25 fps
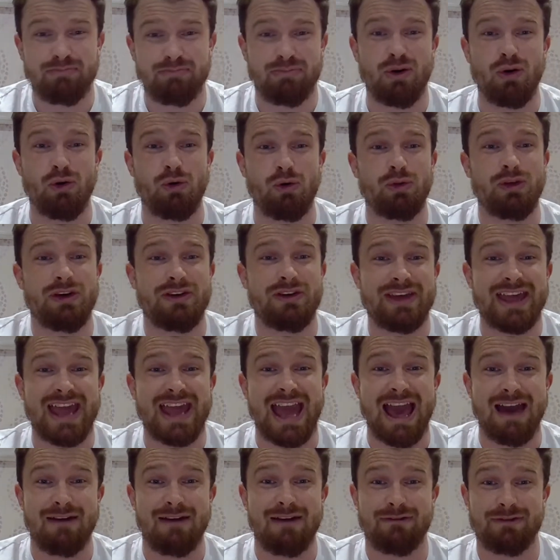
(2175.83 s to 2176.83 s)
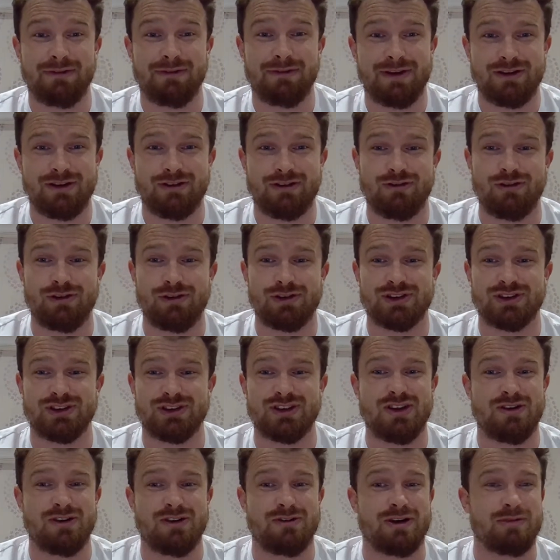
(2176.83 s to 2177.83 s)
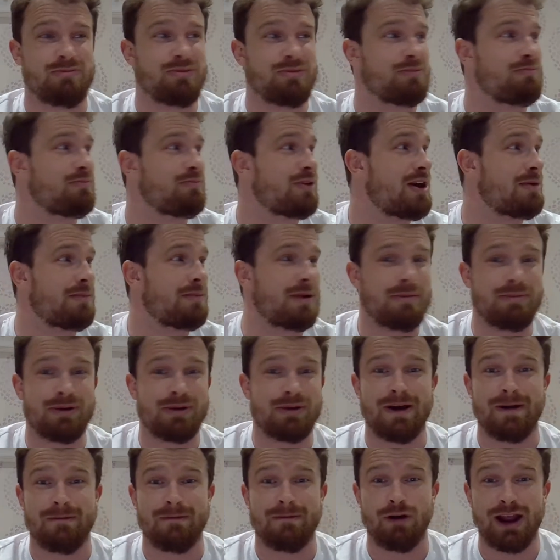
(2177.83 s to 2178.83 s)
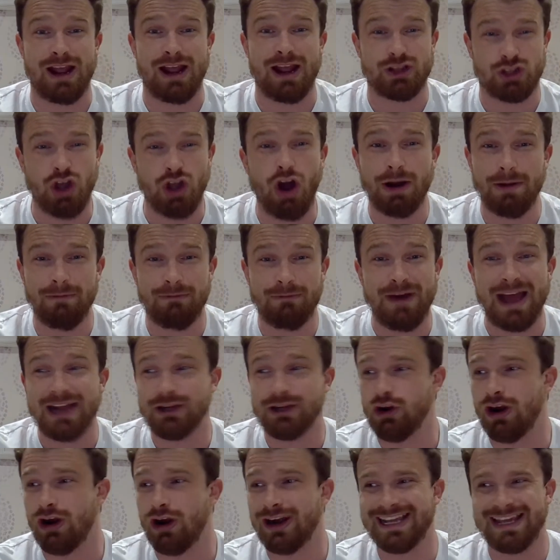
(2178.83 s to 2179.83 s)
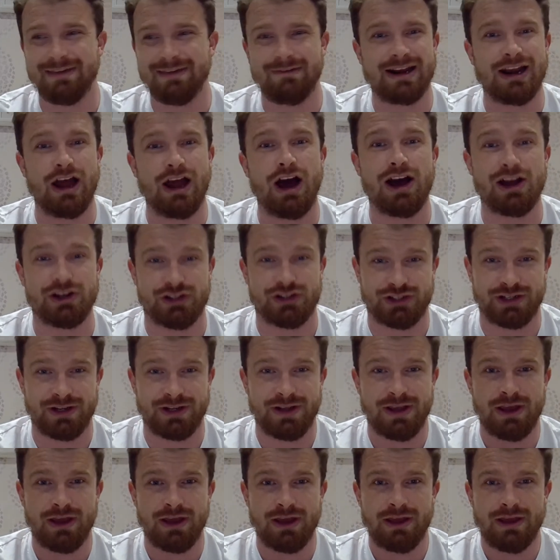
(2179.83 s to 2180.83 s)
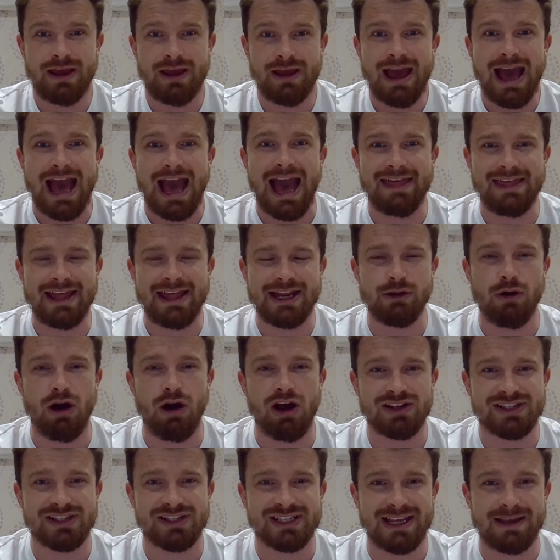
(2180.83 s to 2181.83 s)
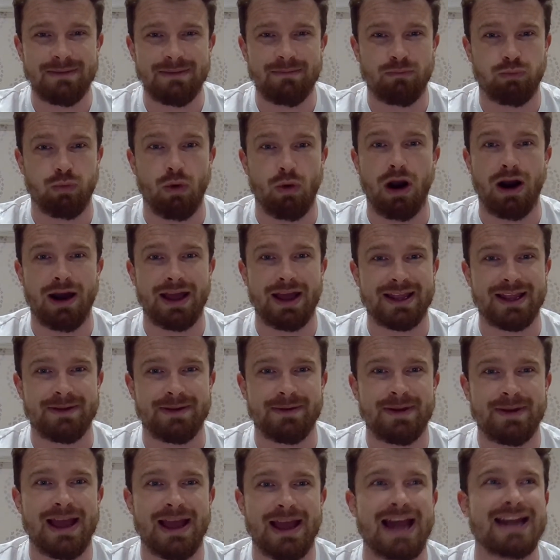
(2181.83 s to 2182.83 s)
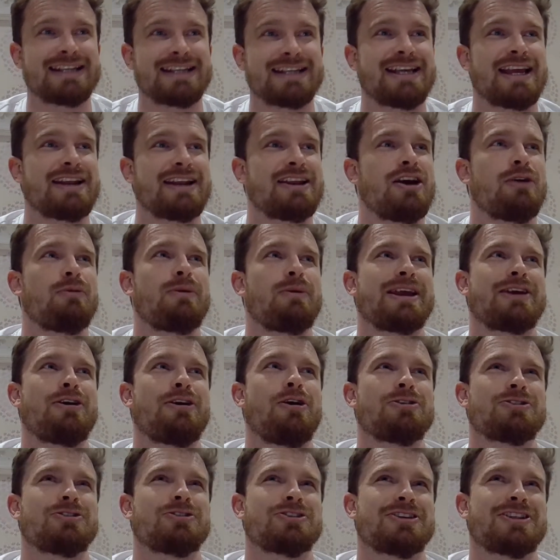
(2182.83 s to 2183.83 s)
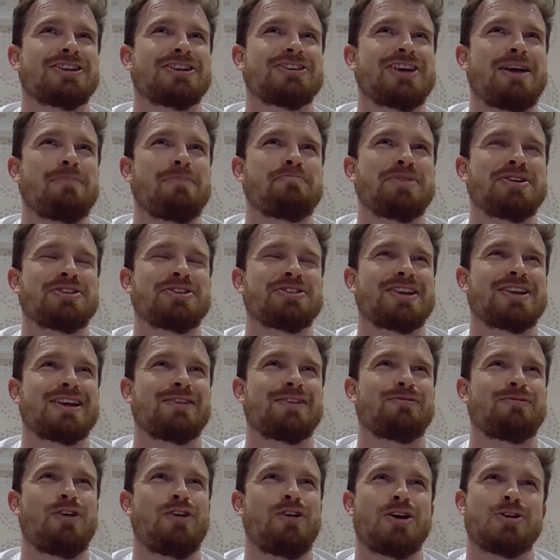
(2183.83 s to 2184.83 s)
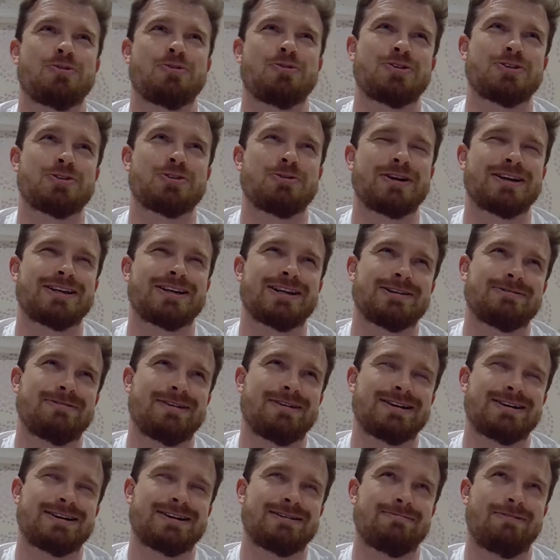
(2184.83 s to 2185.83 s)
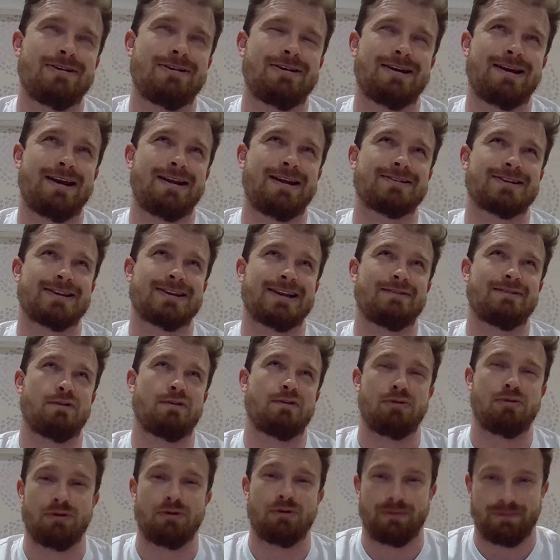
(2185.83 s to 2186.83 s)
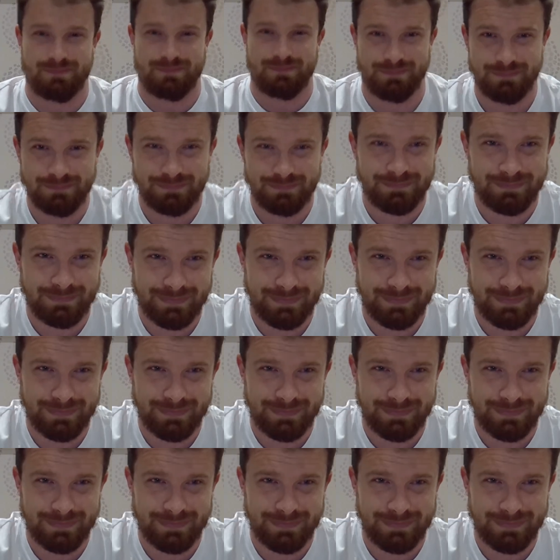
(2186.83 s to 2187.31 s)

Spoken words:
big pull that they have across Europe and blah, blah, blah, right? A Tottenham fan trying to give it large. And then you ask him why, and he said, we got to the Champions League final in 2021 against Liverpool.